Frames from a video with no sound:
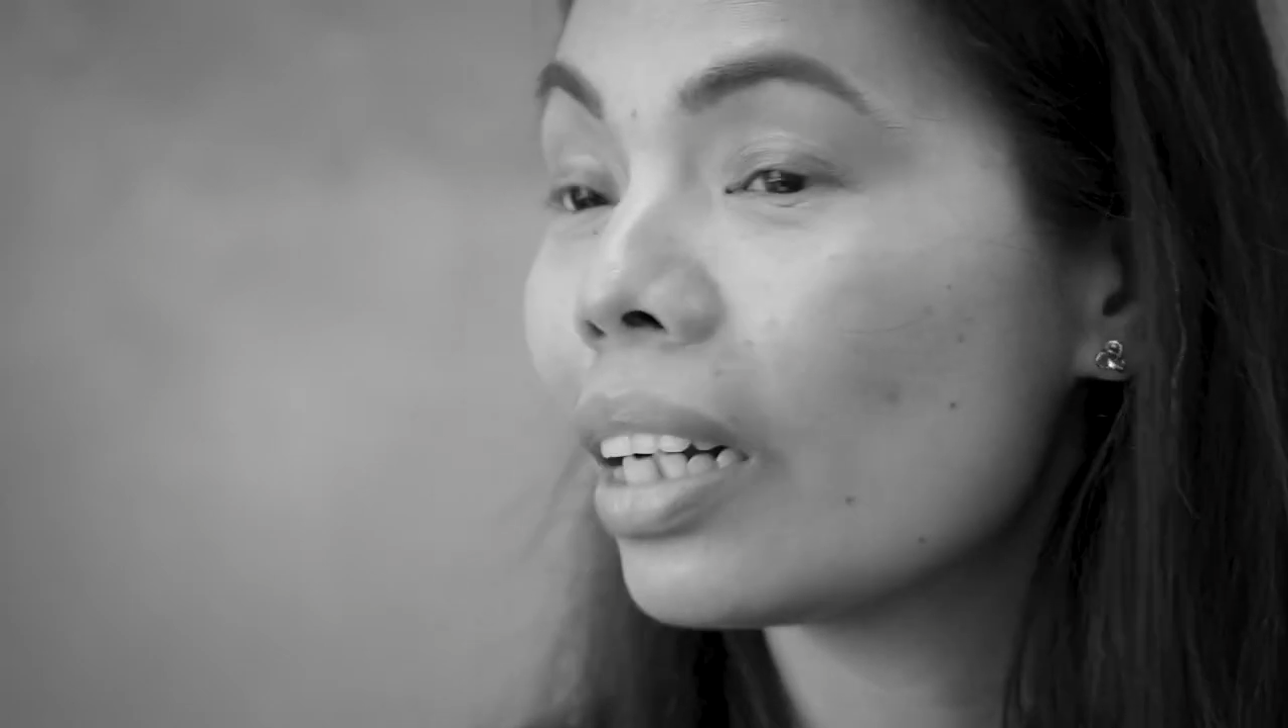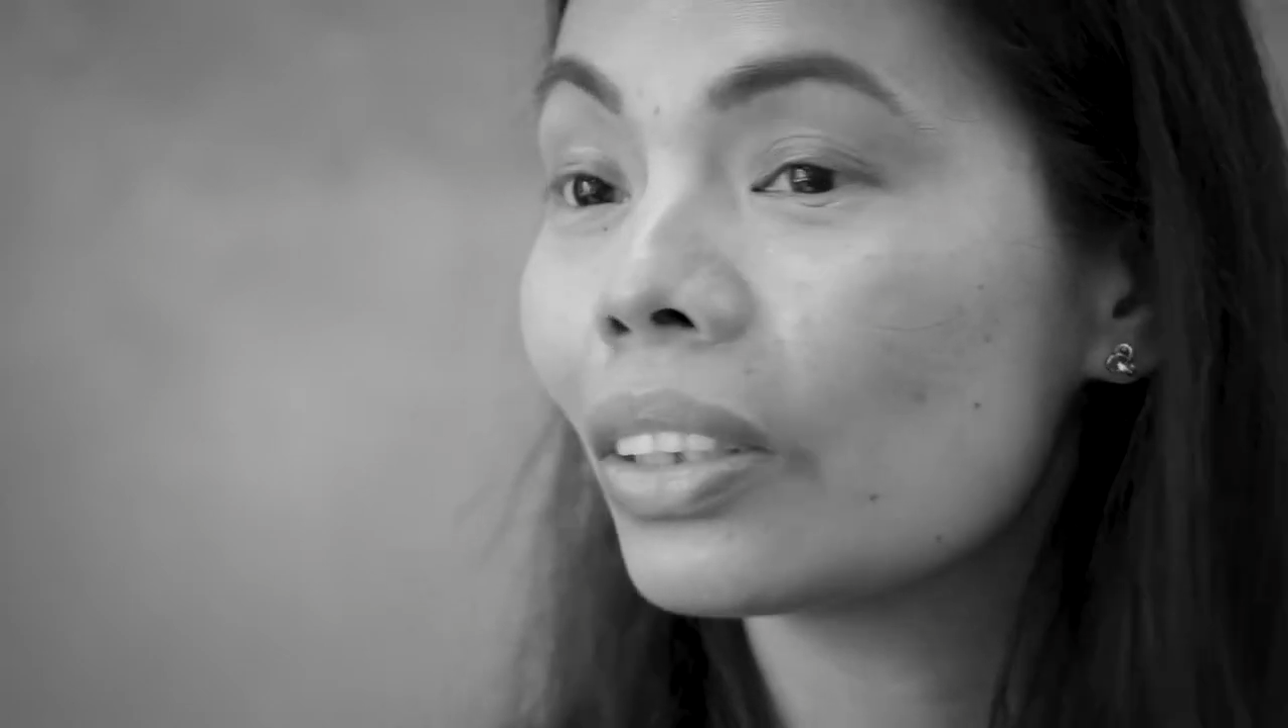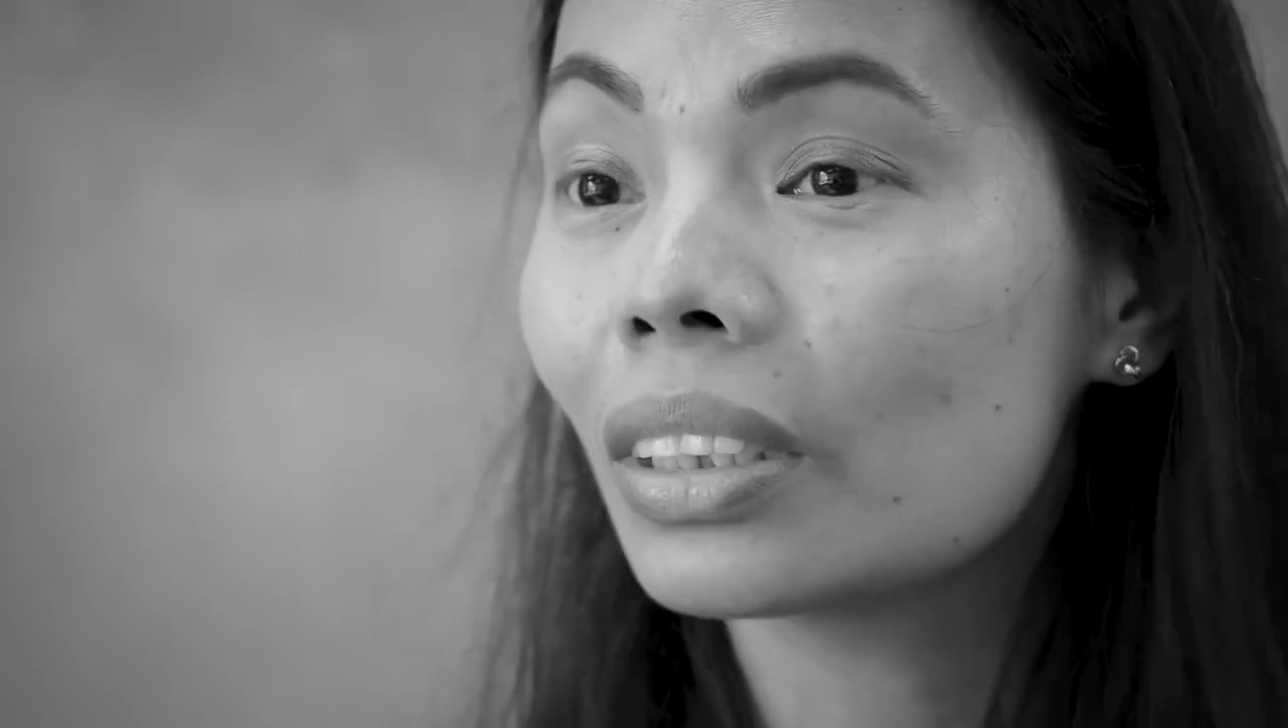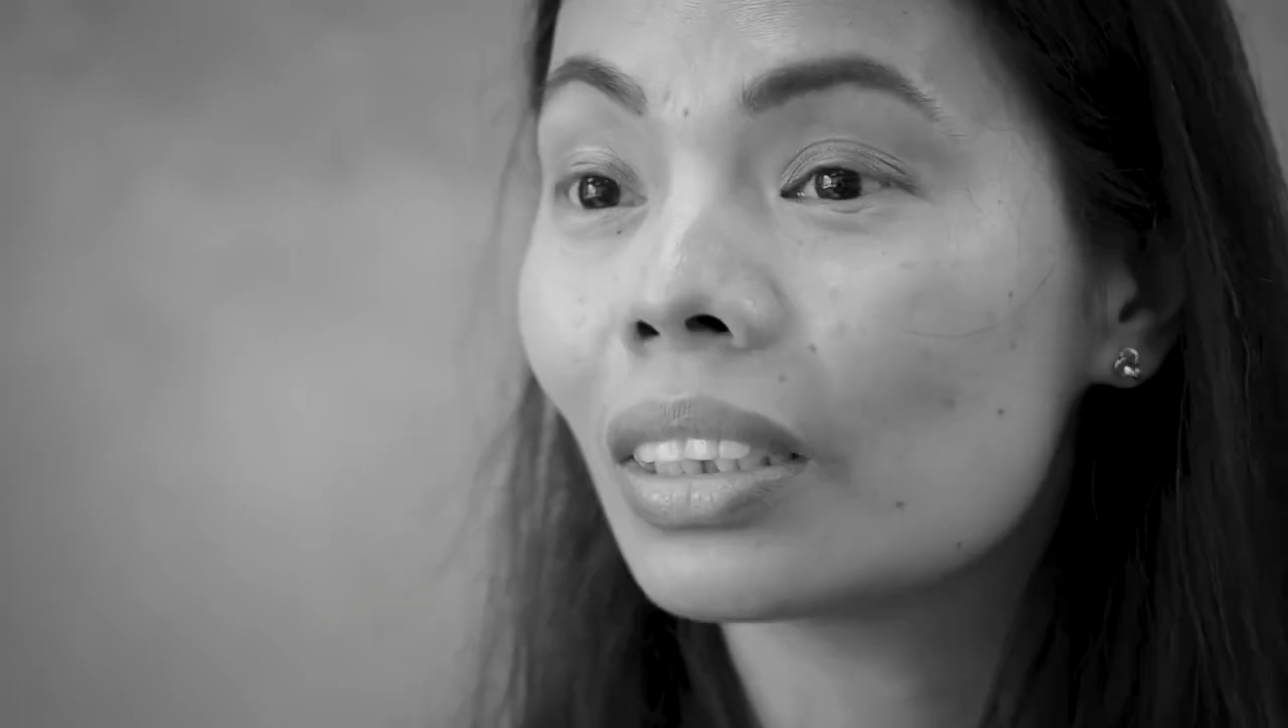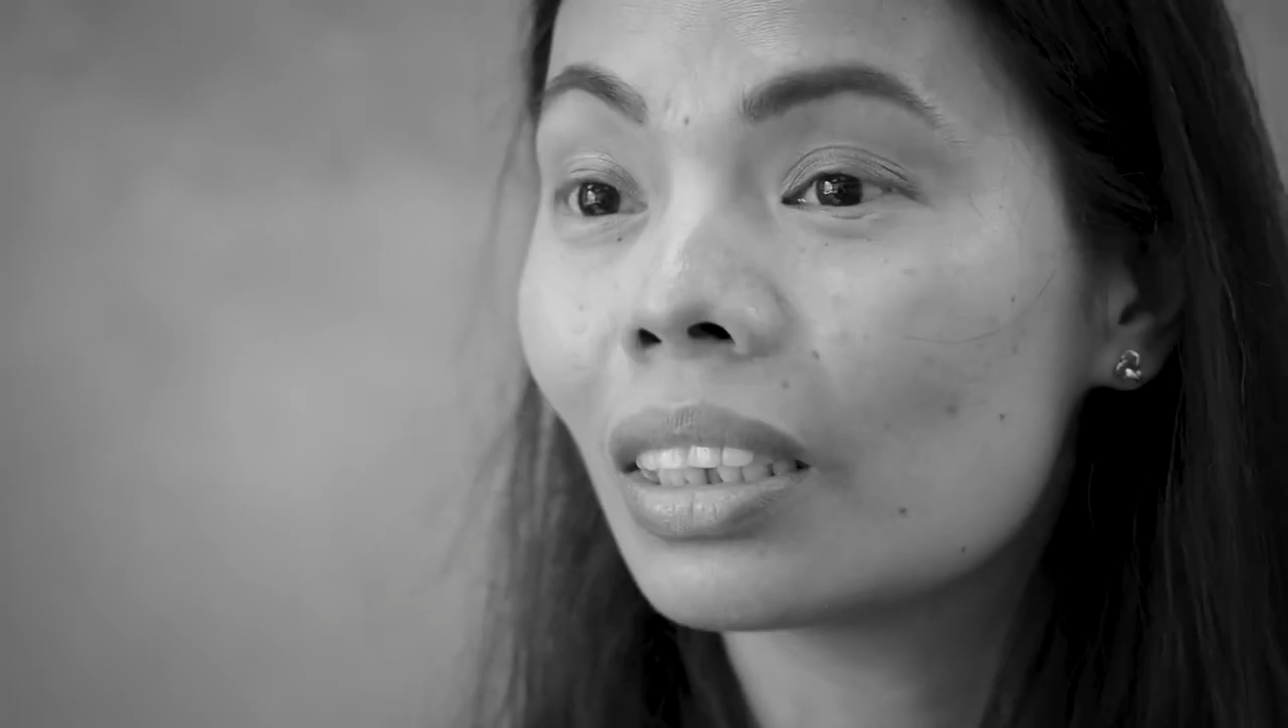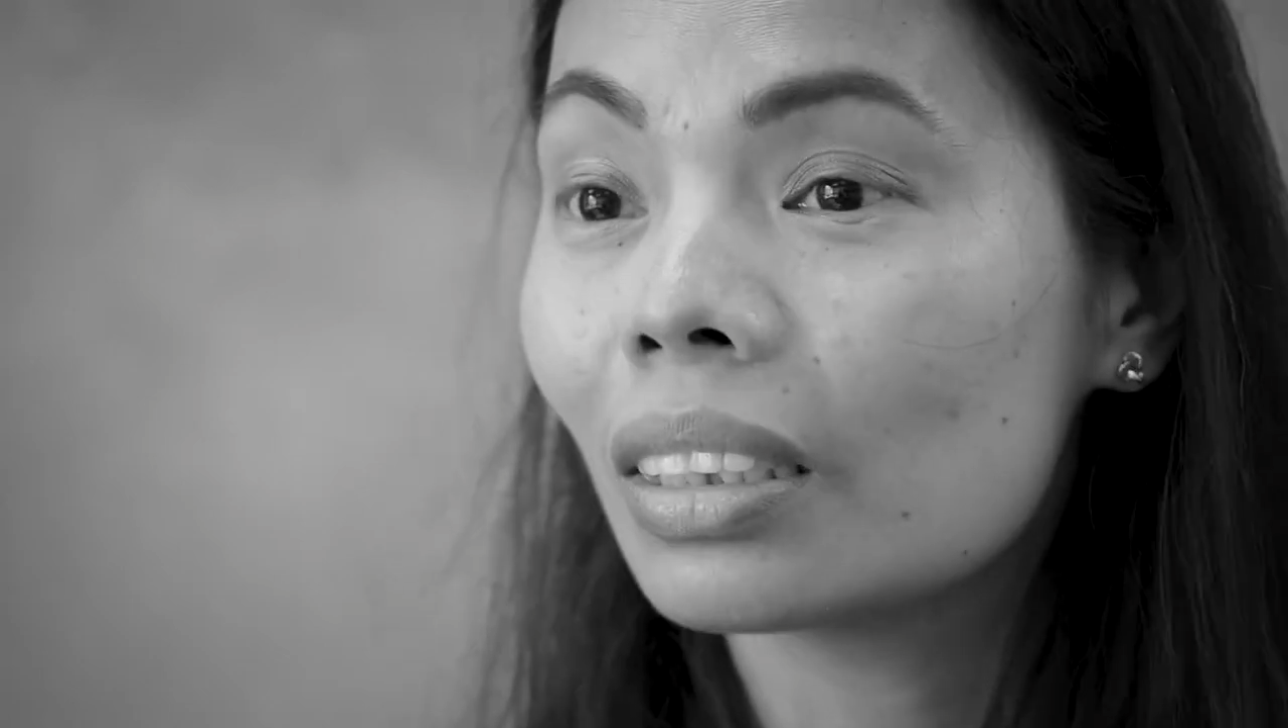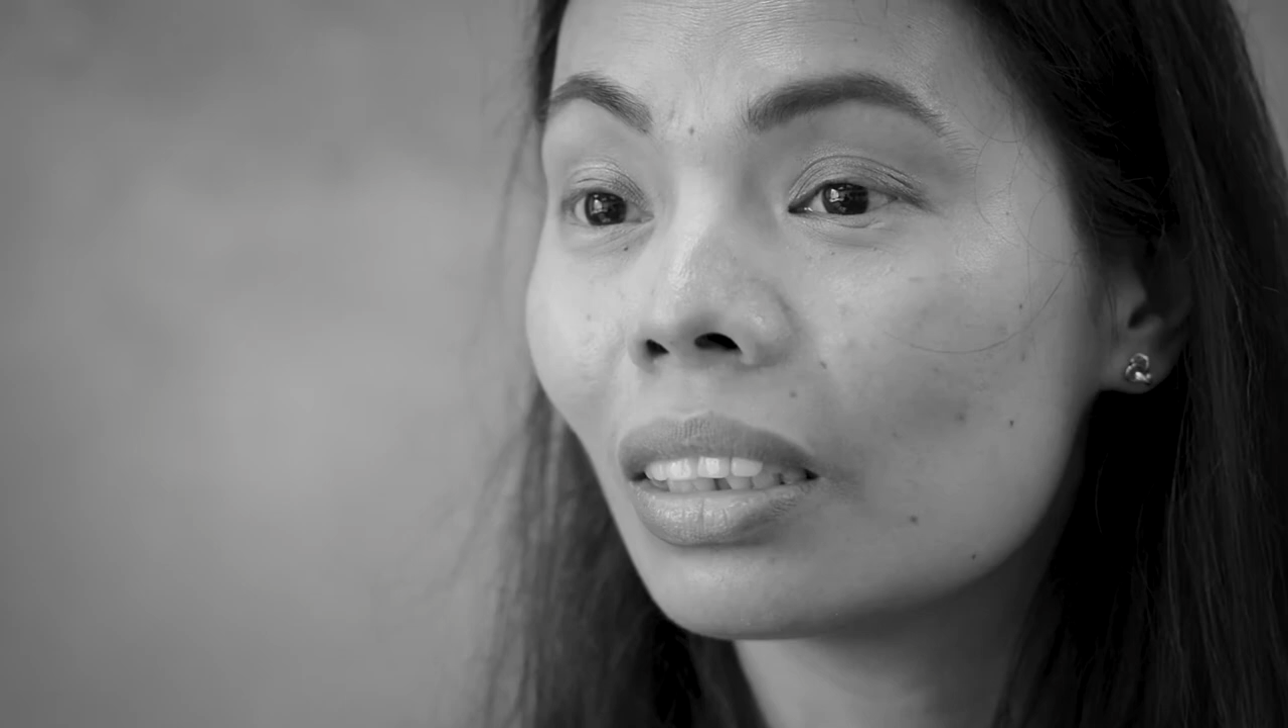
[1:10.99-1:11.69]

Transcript: outside